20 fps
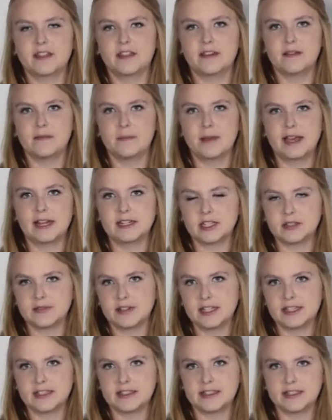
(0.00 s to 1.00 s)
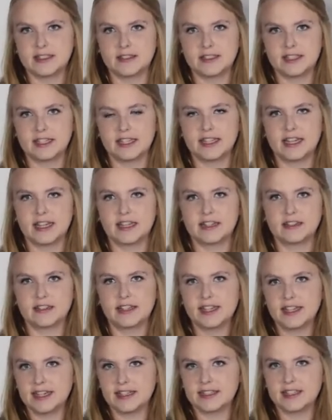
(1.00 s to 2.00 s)
the Management Consulting and
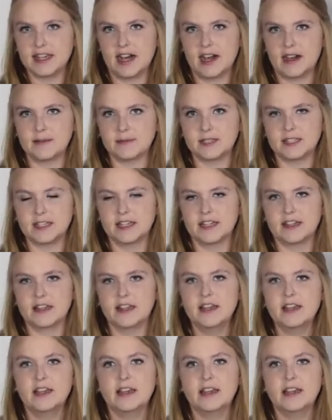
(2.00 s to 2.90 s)
Analytics option